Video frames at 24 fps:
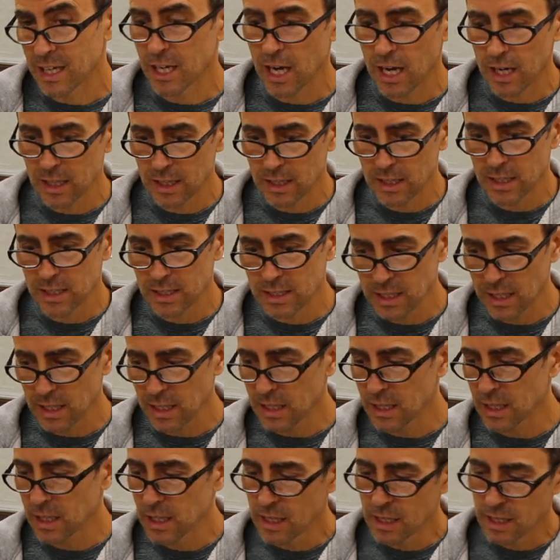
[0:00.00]
not into the
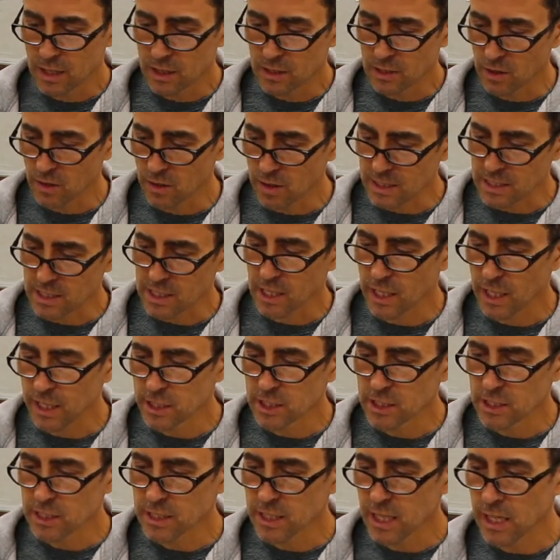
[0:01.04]
sink, because all that sludge
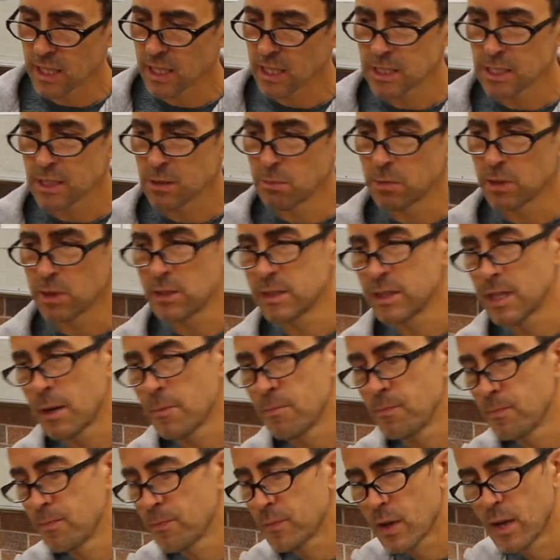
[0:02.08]
inside of this that builds
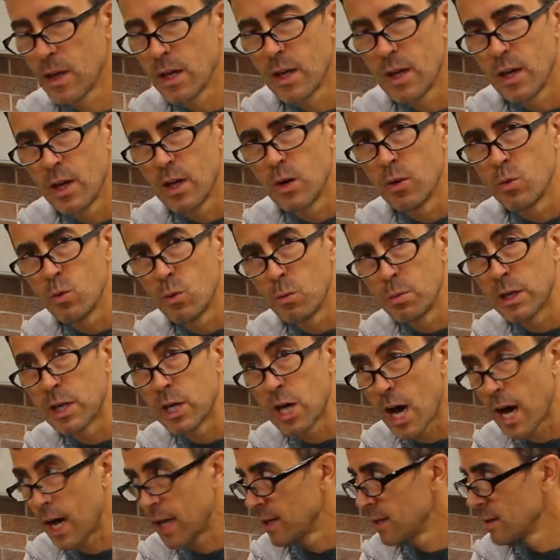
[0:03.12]
up will be
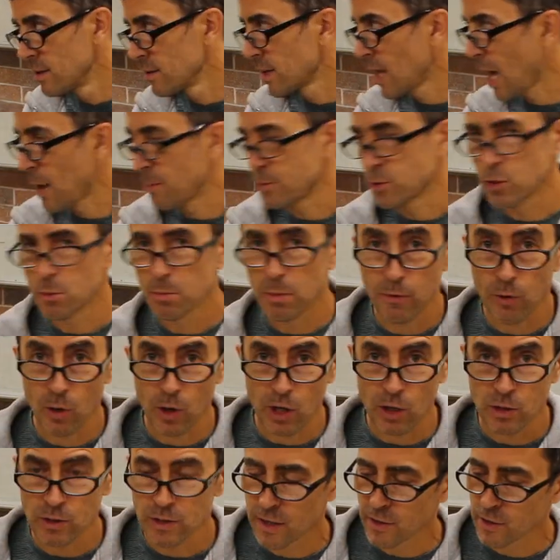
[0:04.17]
captured before it
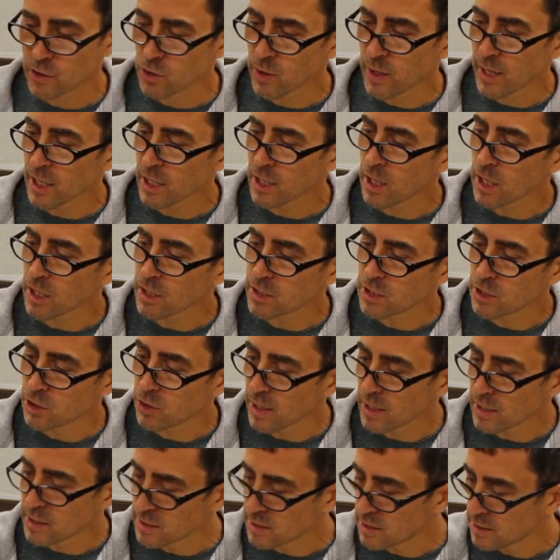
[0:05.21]
goes down the drain, clogs the
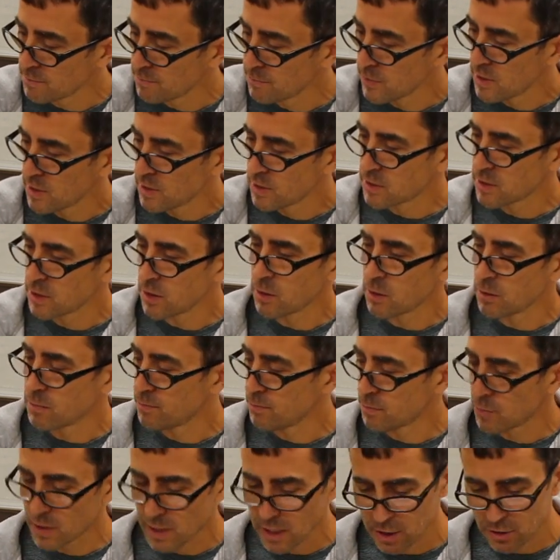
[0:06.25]
drains. So
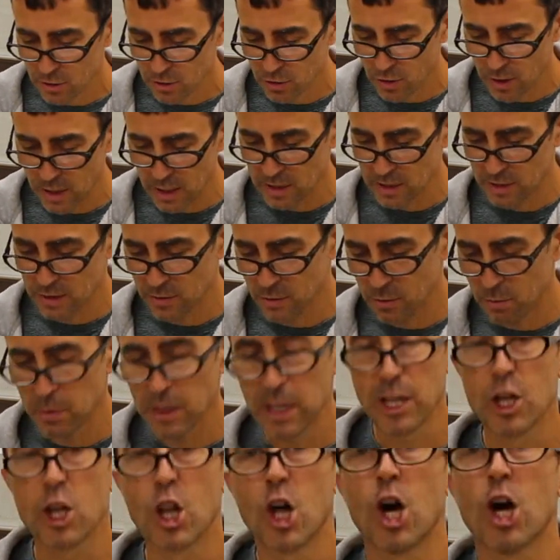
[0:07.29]
protect your drains from
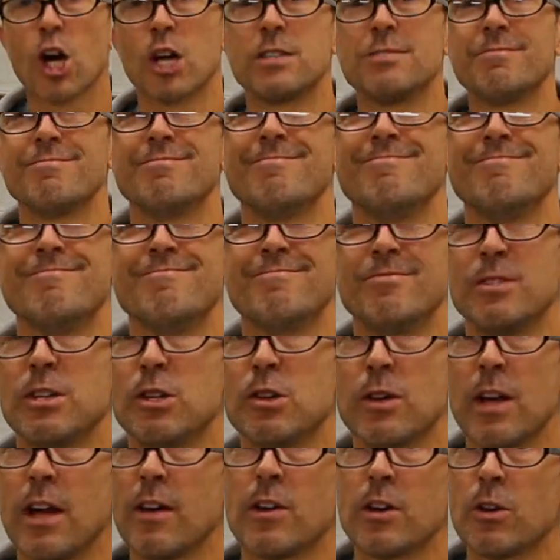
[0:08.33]
being clogged. We
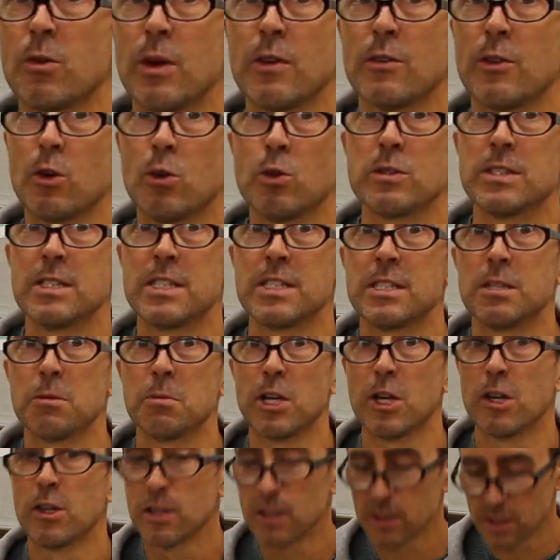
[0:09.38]
have an old system
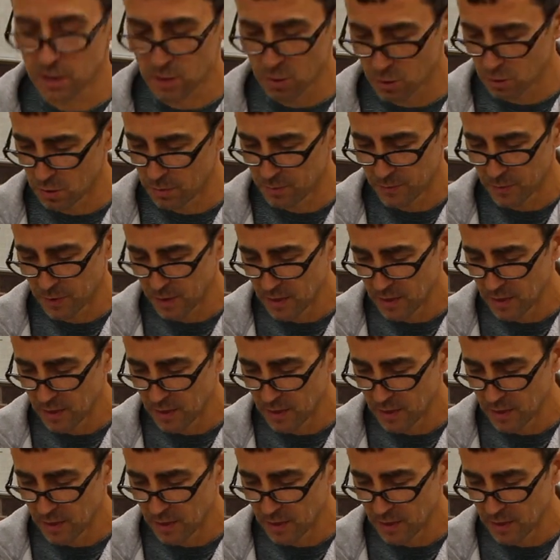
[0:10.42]
here at this school